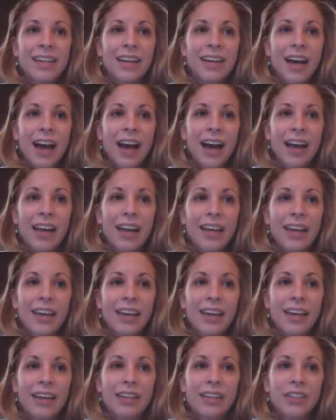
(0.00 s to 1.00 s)

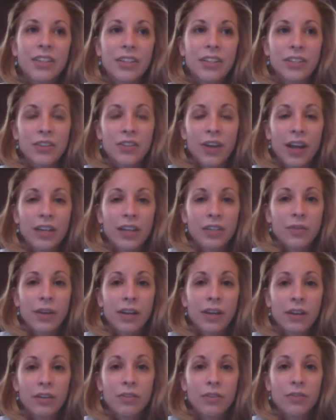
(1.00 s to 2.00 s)
I just
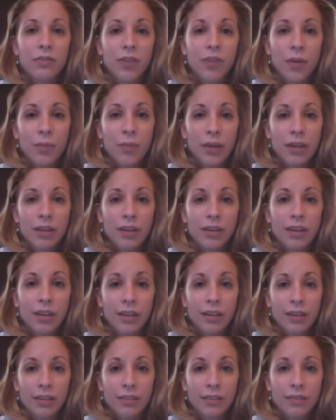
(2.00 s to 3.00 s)
graduated from it
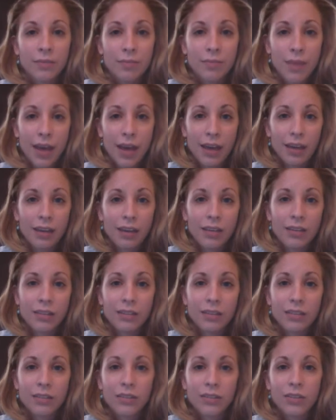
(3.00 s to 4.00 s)
in May.
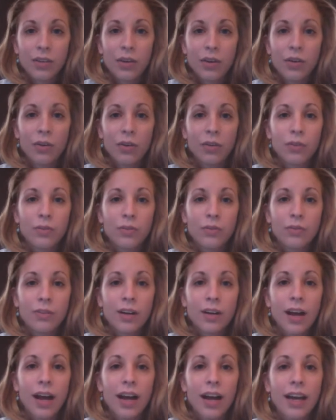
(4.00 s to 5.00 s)
So
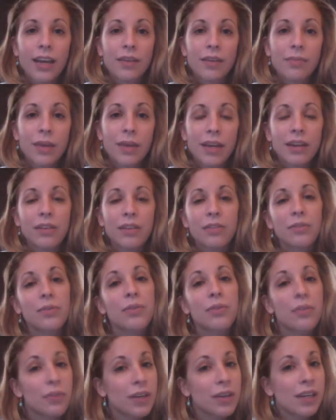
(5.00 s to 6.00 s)
I made it through
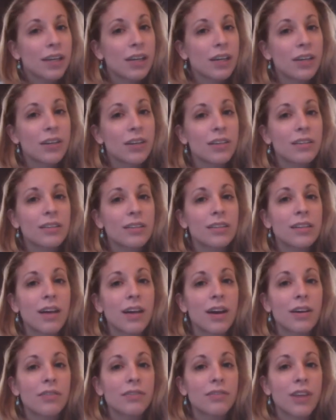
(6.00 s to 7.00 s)
3 years
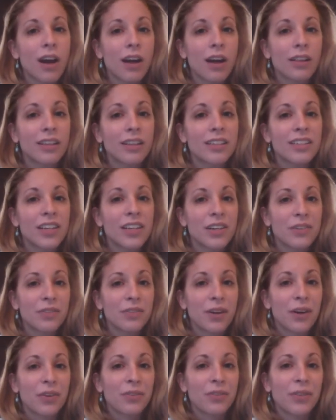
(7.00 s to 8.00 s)
of college in a
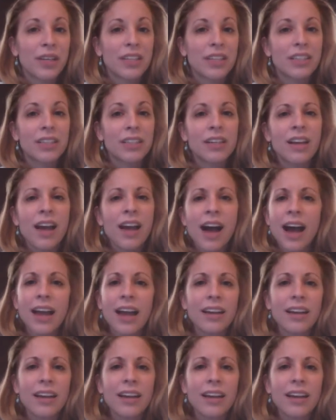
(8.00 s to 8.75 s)
row, which I